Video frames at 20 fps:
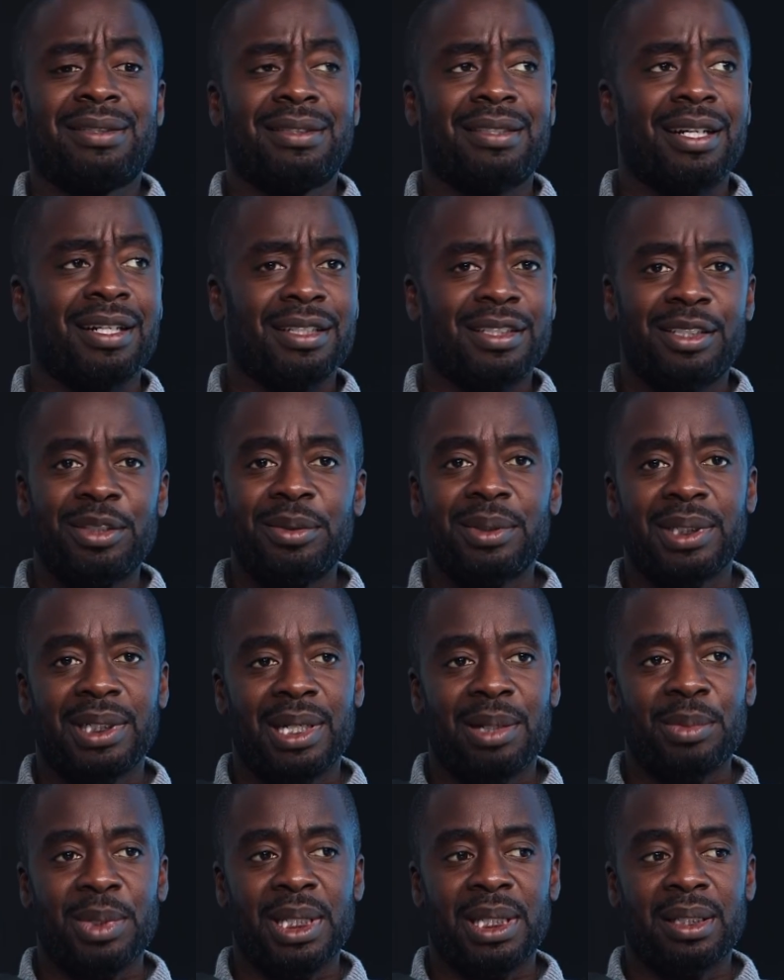stuck to it.
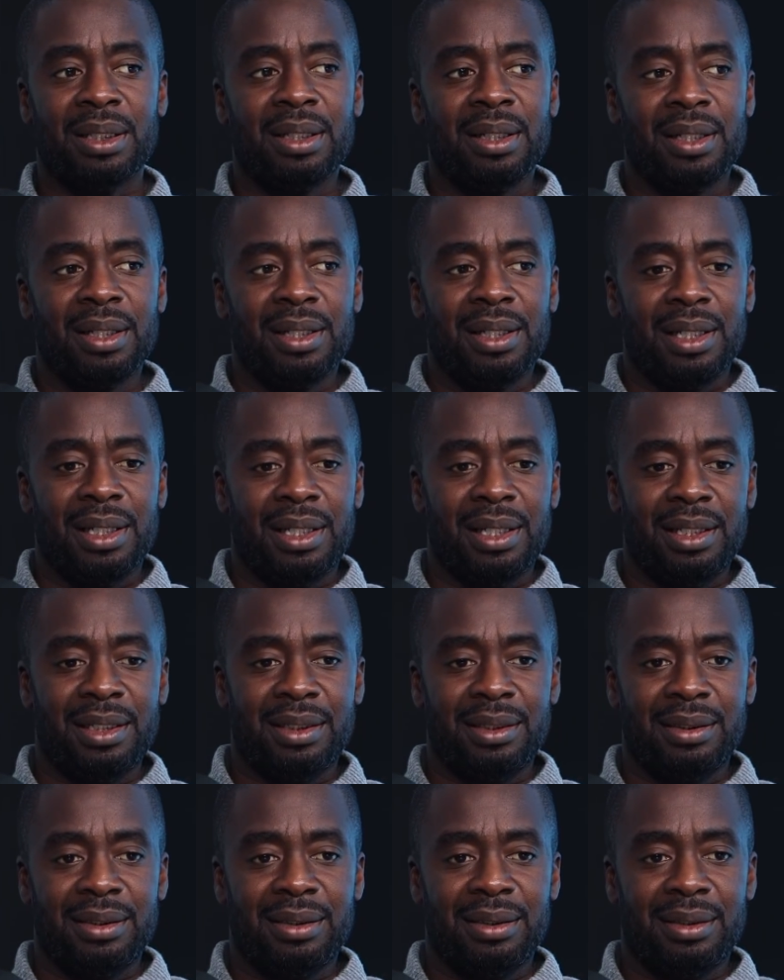I mean,
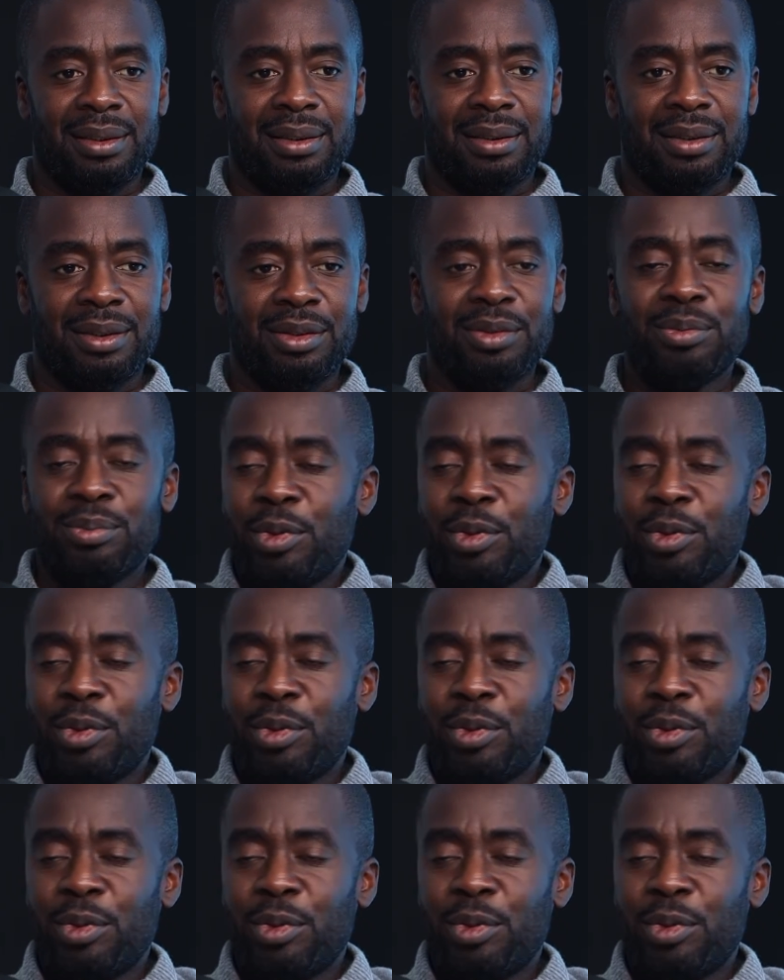you're